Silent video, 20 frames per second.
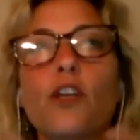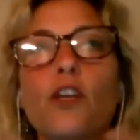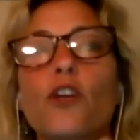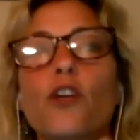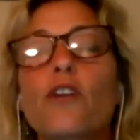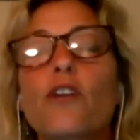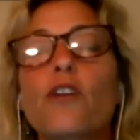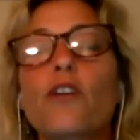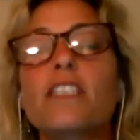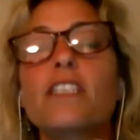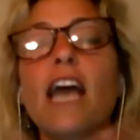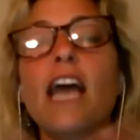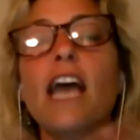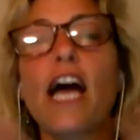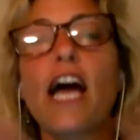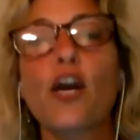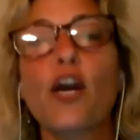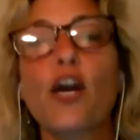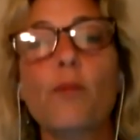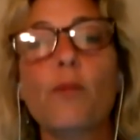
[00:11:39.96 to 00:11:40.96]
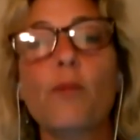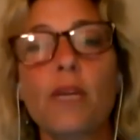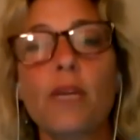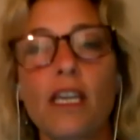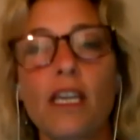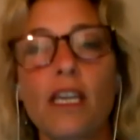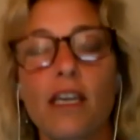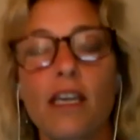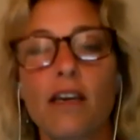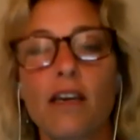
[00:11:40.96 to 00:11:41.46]
entire
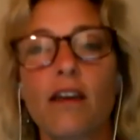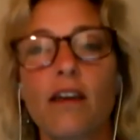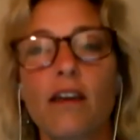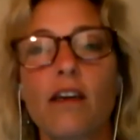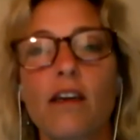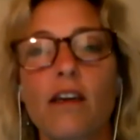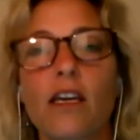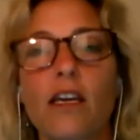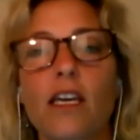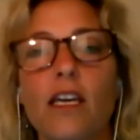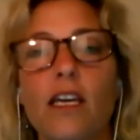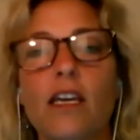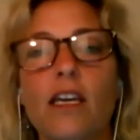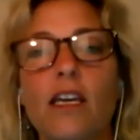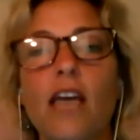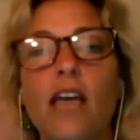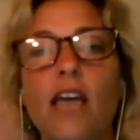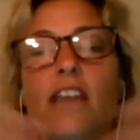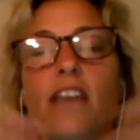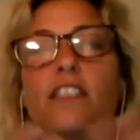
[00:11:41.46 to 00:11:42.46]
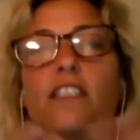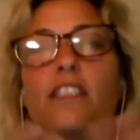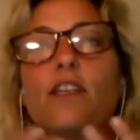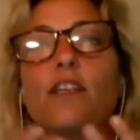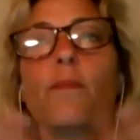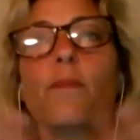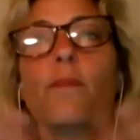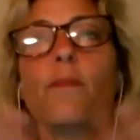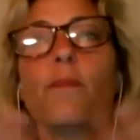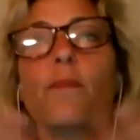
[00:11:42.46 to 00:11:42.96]
being, as
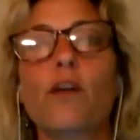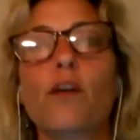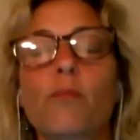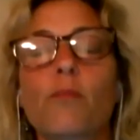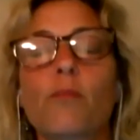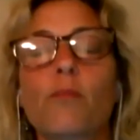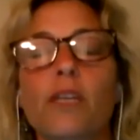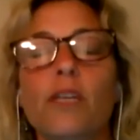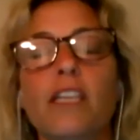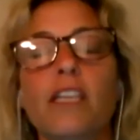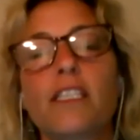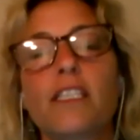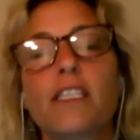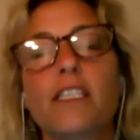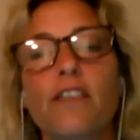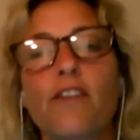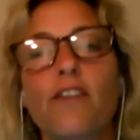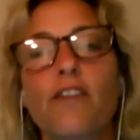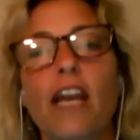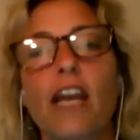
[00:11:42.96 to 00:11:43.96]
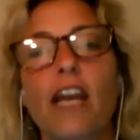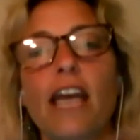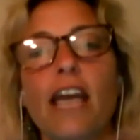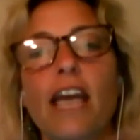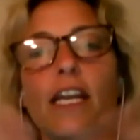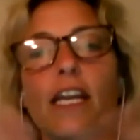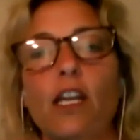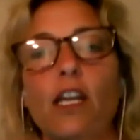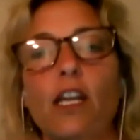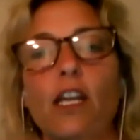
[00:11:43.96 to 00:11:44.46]
something completely different, and
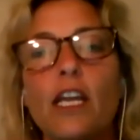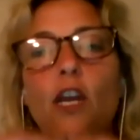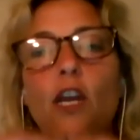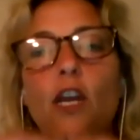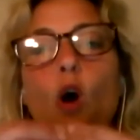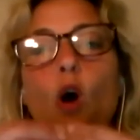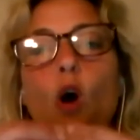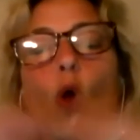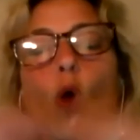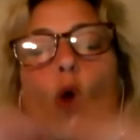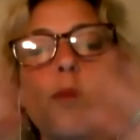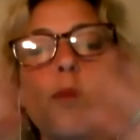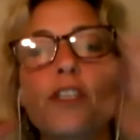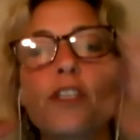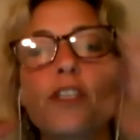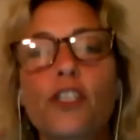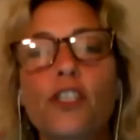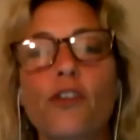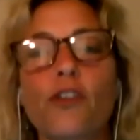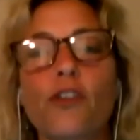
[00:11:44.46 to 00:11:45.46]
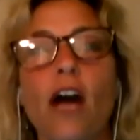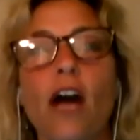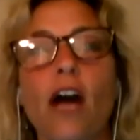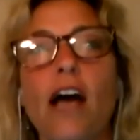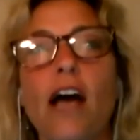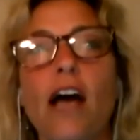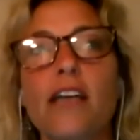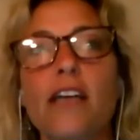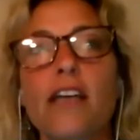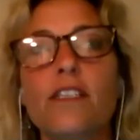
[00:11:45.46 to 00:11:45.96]
it opens your
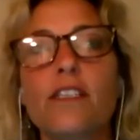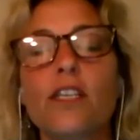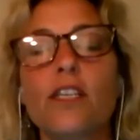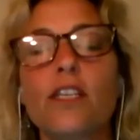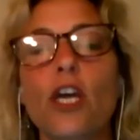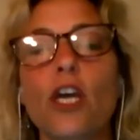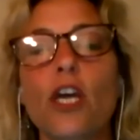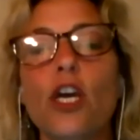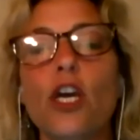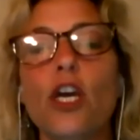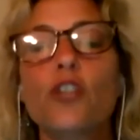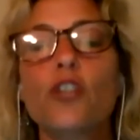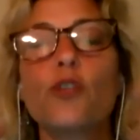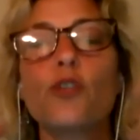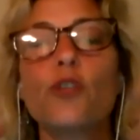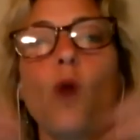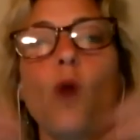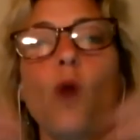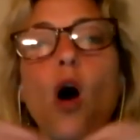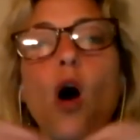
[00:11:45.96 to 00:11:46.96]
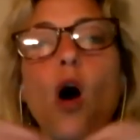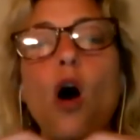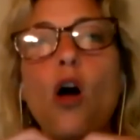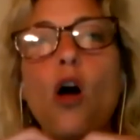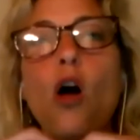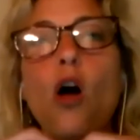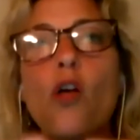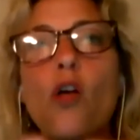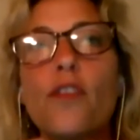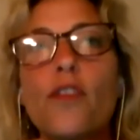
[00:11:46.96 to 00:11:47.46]
eyes to
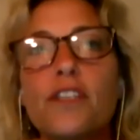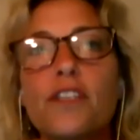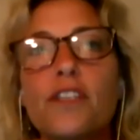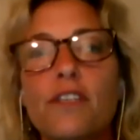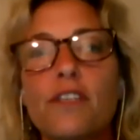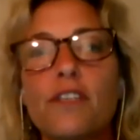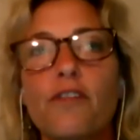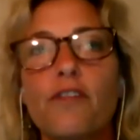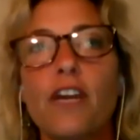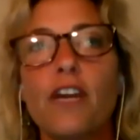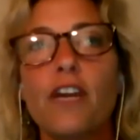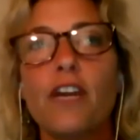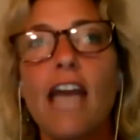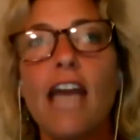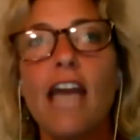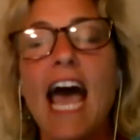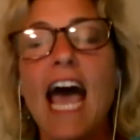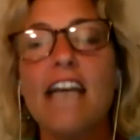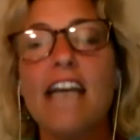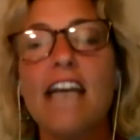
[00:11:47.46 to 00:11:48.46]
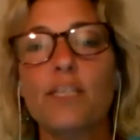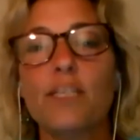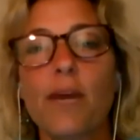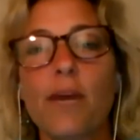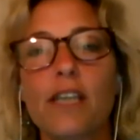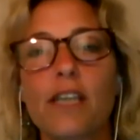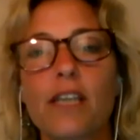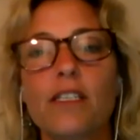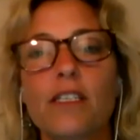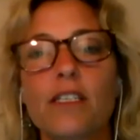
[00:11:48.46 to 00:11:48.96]
all the different
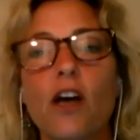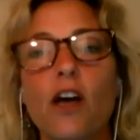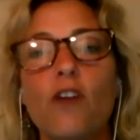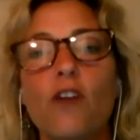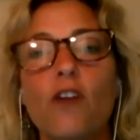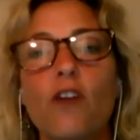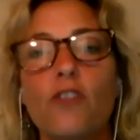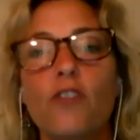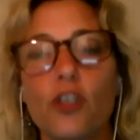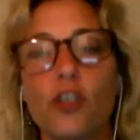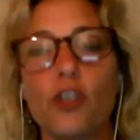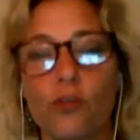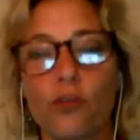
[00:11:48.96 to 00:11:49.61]
aspects of you.